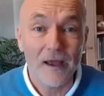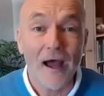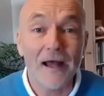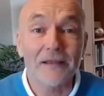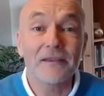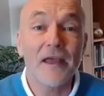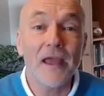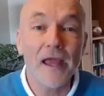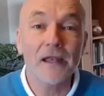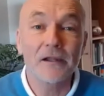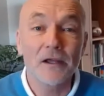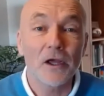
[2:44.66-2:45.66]
and
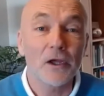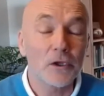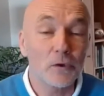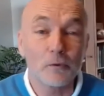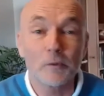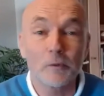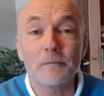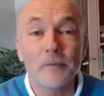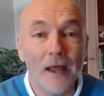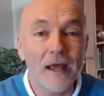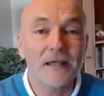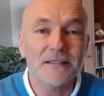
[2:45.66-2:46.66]
then you will be
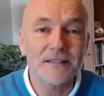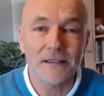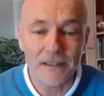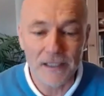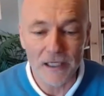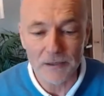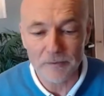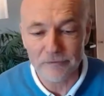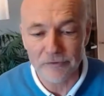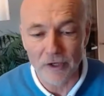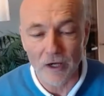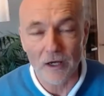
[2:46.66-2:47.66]
blessed in the kingdom of
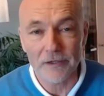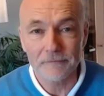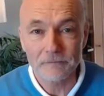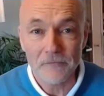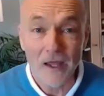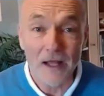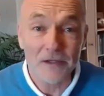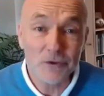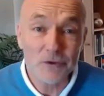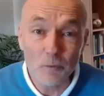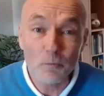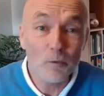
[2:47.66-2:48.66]
God. And
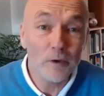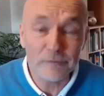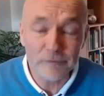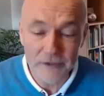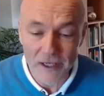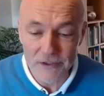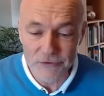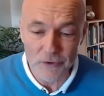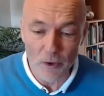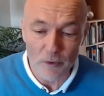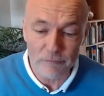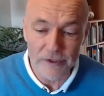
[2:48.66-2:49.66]
so one of the guests
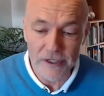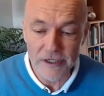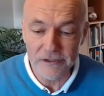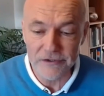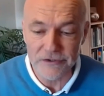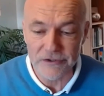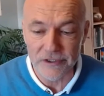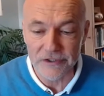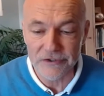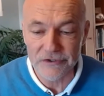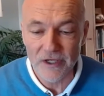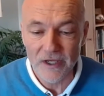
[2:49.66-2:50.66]
overhears
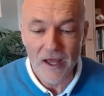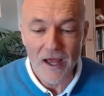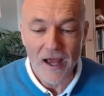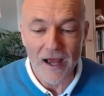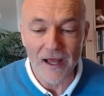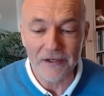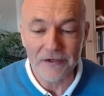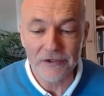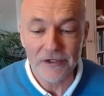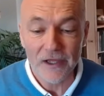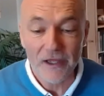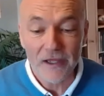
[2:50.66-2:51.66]
this, and
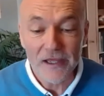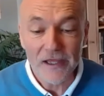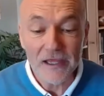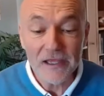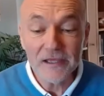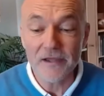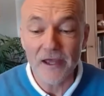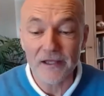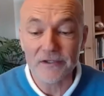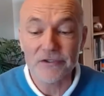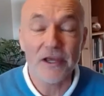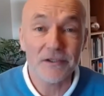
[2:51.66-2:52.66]
he then
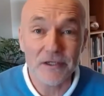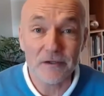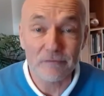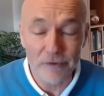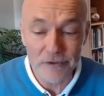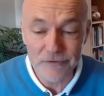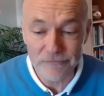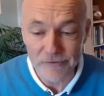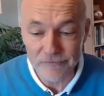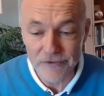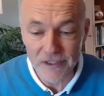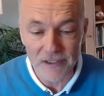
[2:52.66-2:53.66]
says in verse
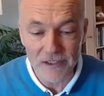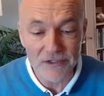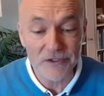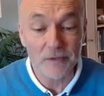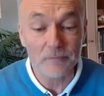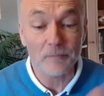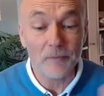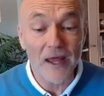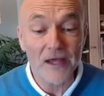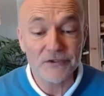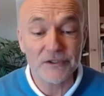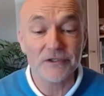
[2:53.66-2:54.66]
15, he said,
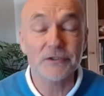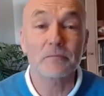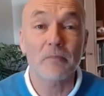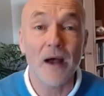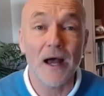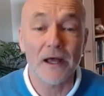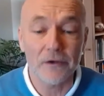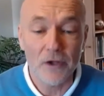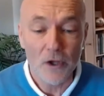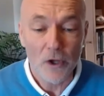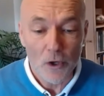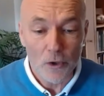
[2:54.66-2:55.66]
blessed is the man
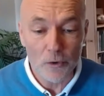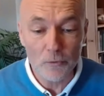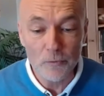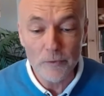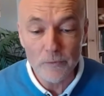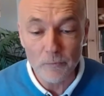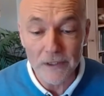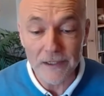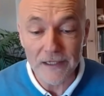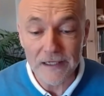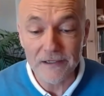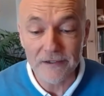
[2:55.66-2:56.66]
who will
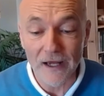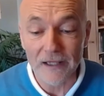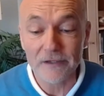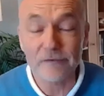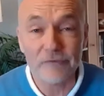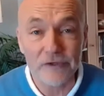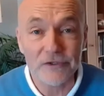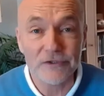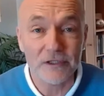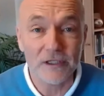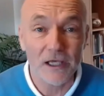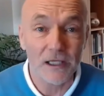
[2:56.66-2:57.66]
eat at the feast
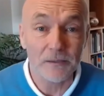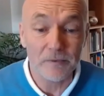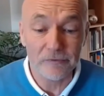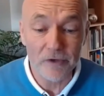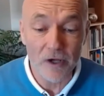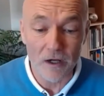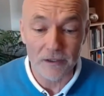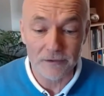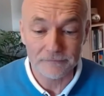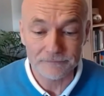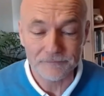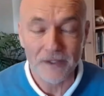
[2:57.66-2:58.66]
in the kingdom of God.
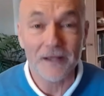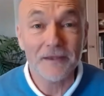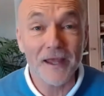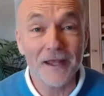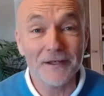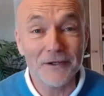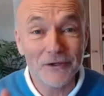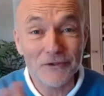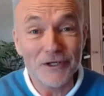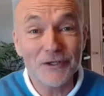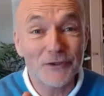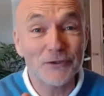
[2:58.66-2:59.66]
And then
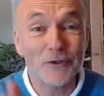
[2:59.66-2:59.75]
Jesus